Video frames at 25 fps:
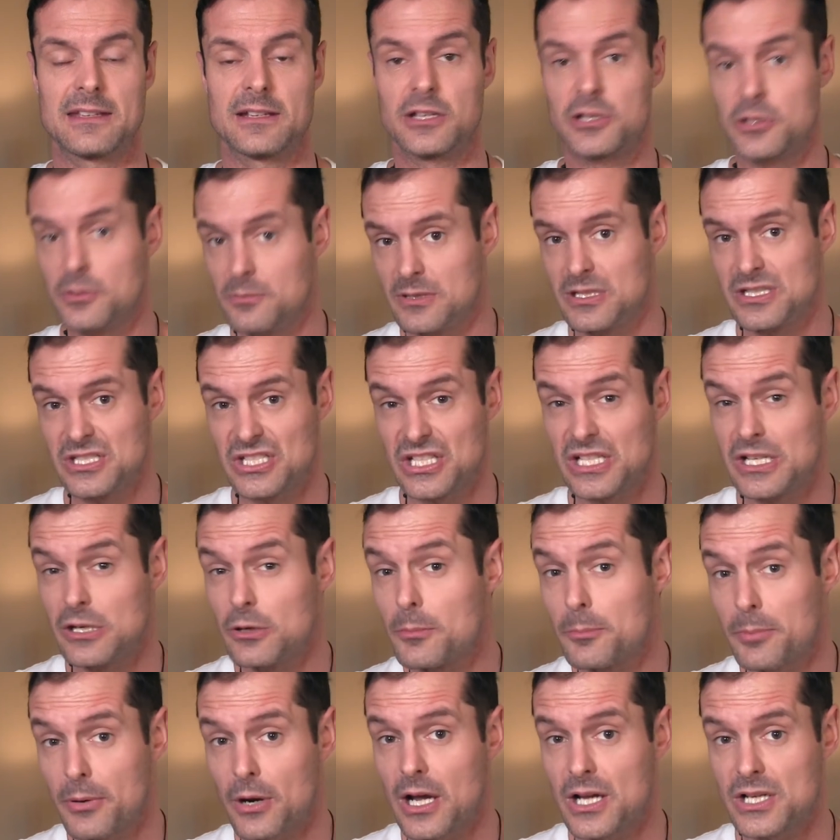the Human
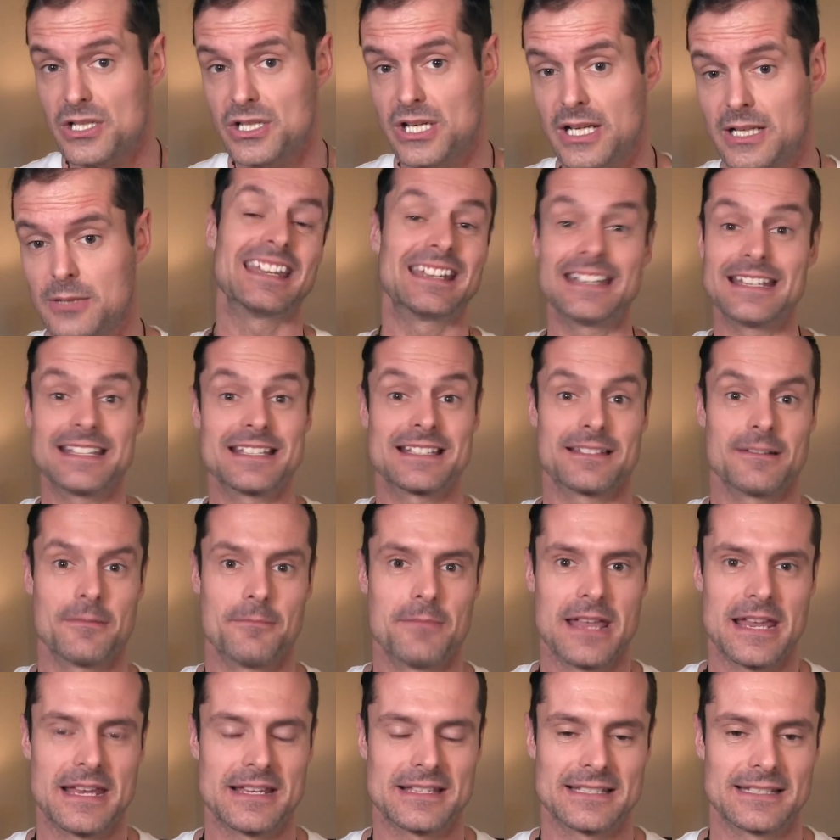Genome Project? It is
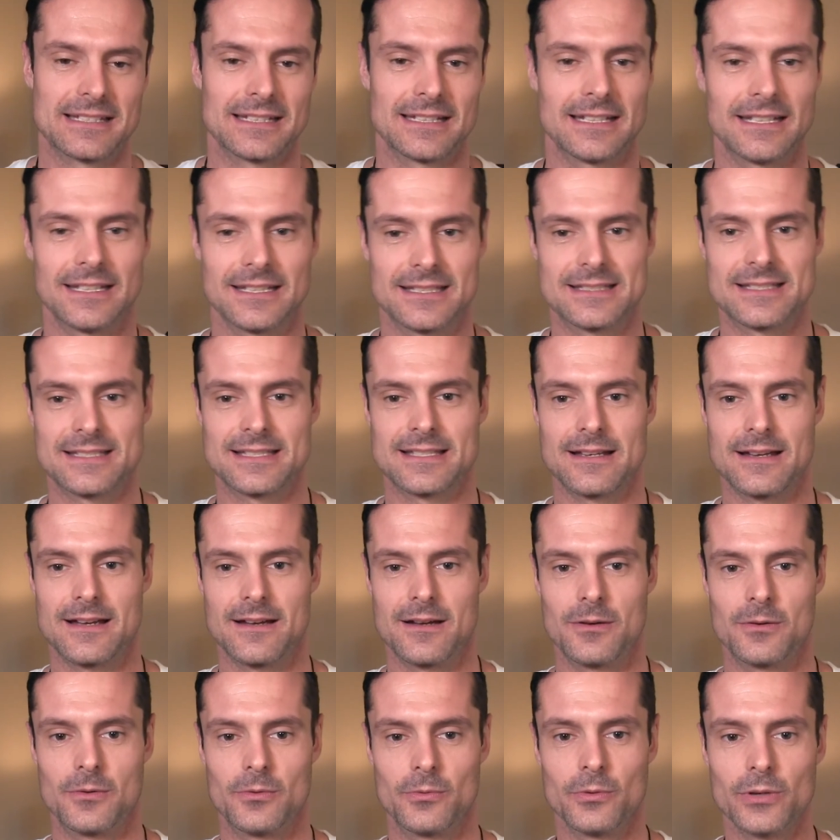amazing. It's
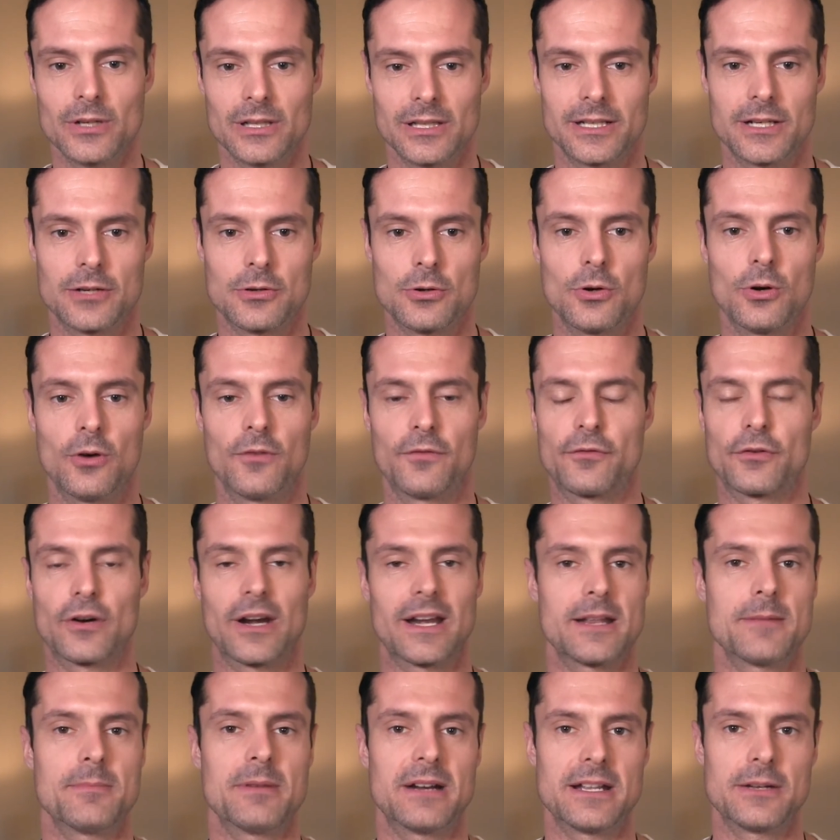really cool for
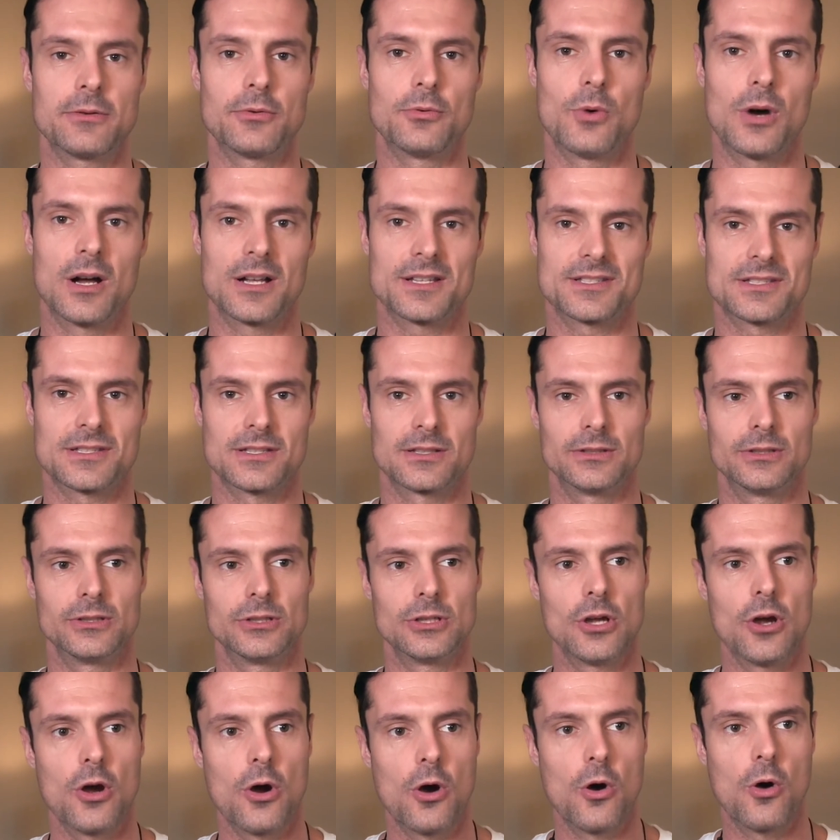anybody who wants to
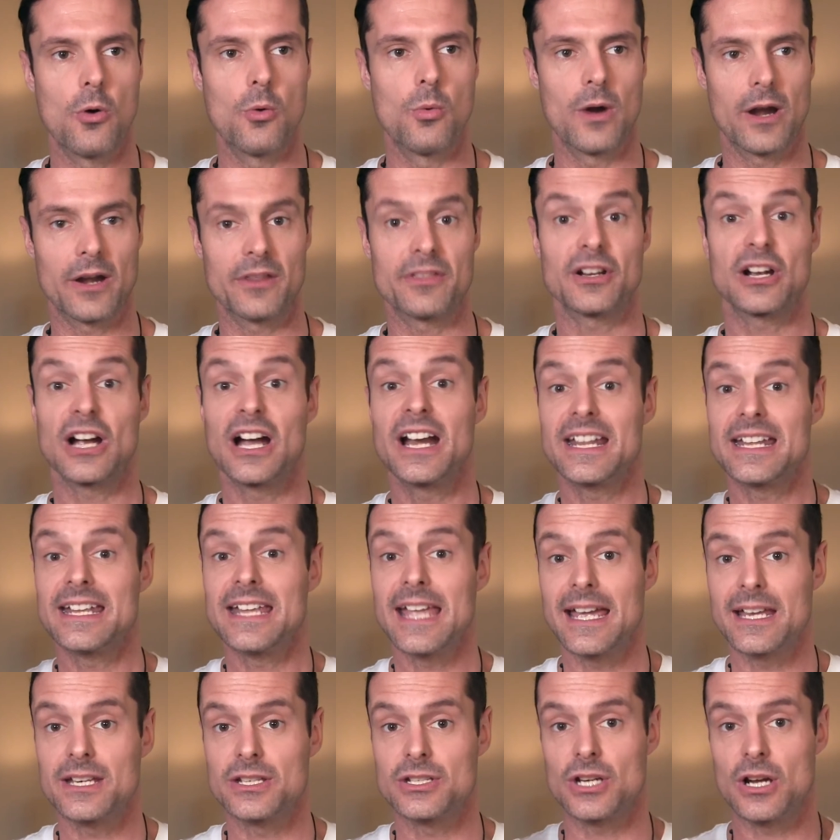know where the
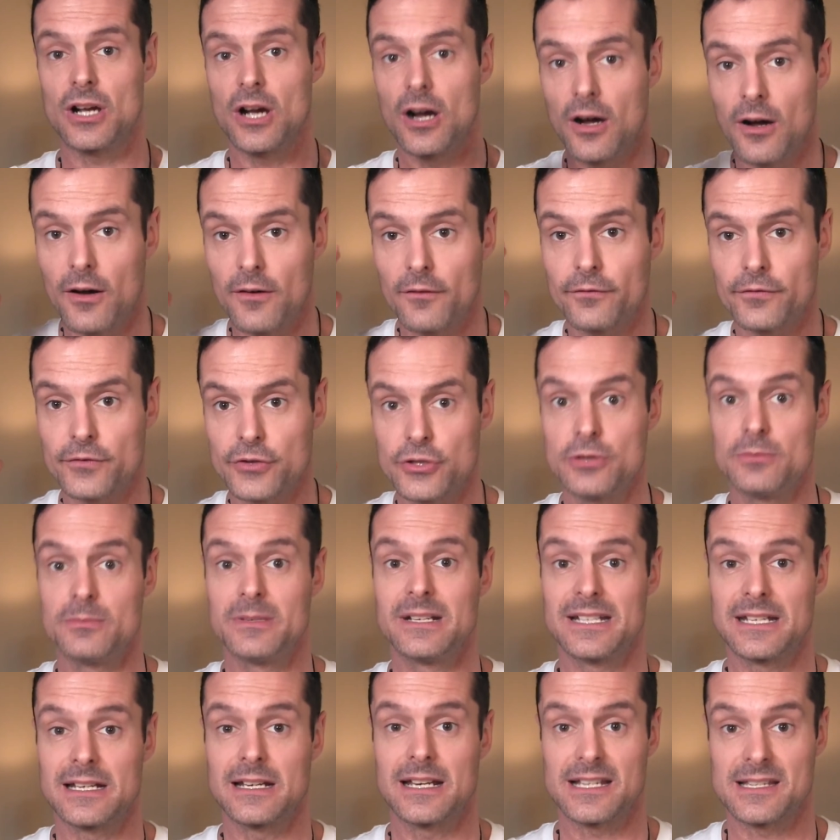cutting edge of
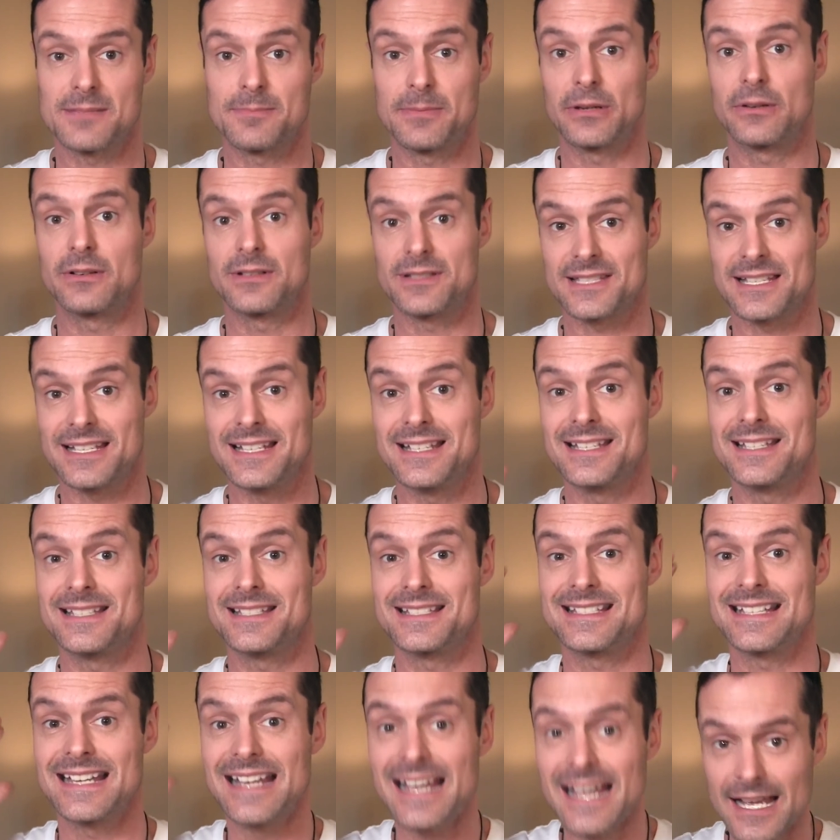human experience
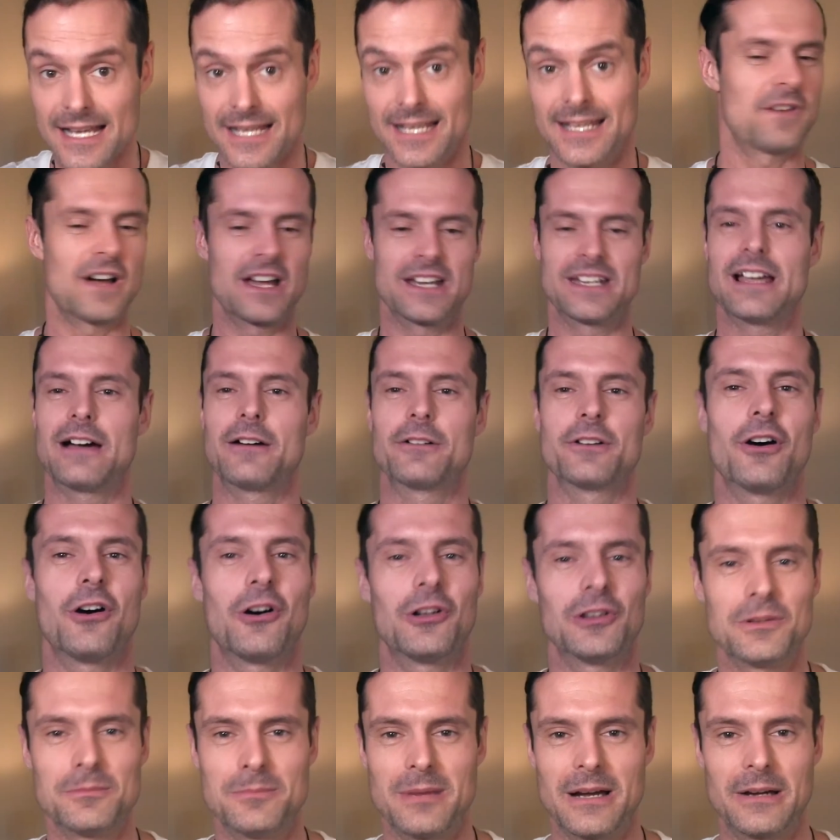is. Find out
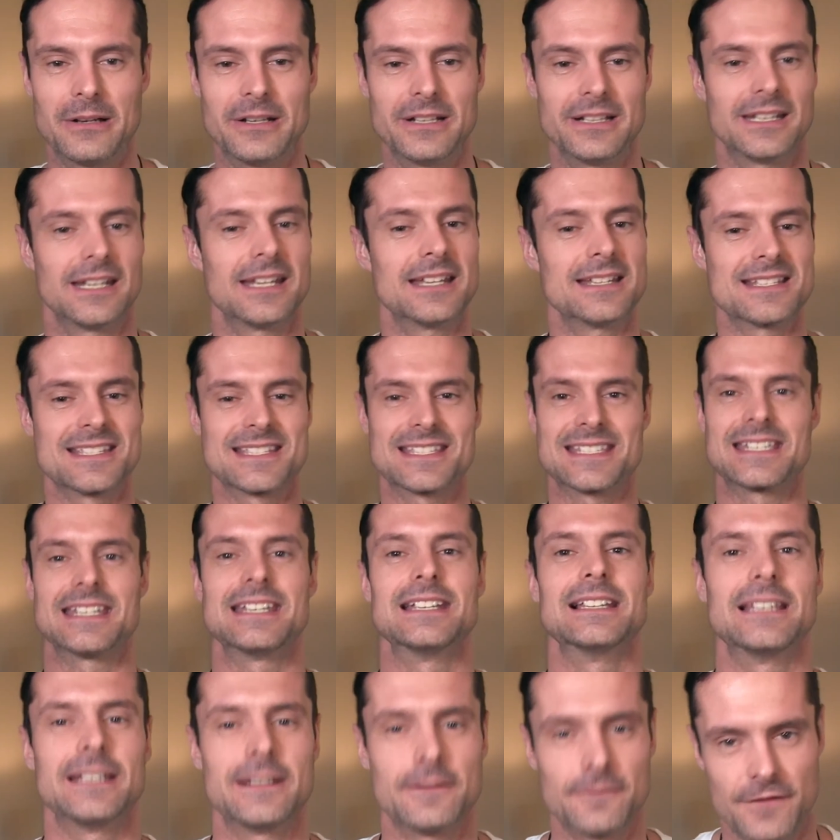all about it in
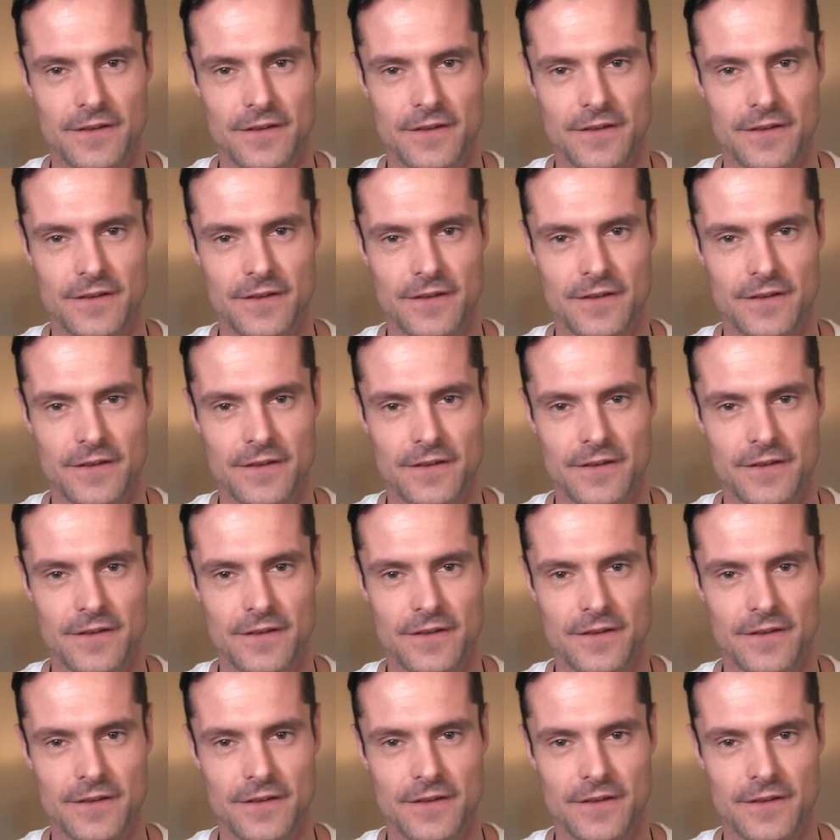Stealing